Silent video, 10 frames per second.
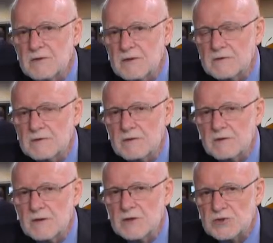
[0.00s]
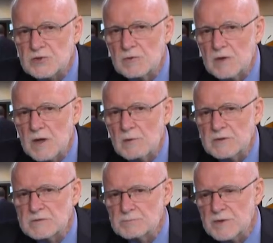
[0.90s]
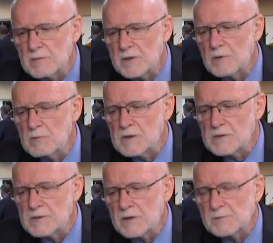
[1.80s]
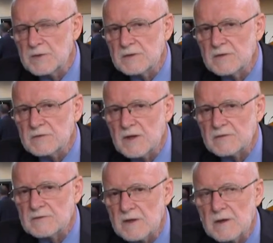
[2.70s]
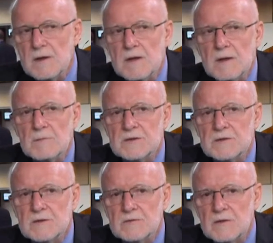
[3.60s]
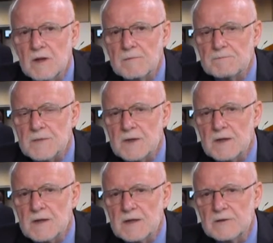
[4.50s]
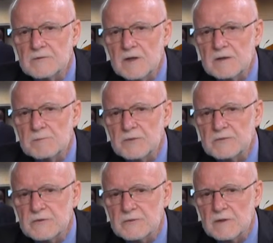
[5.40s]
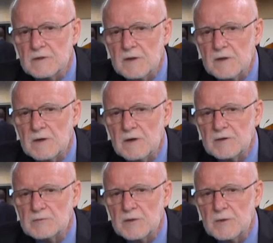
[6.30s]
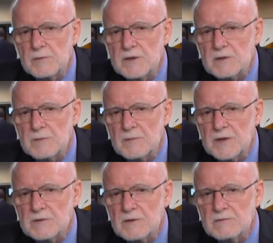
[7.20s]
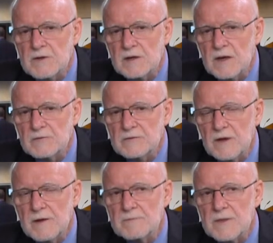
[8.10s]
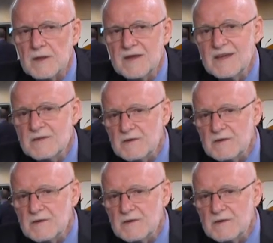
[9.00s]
third issue, which probably will not be discussed there, but it is, let's say, the position of Autonomic Republic of Gagauzia in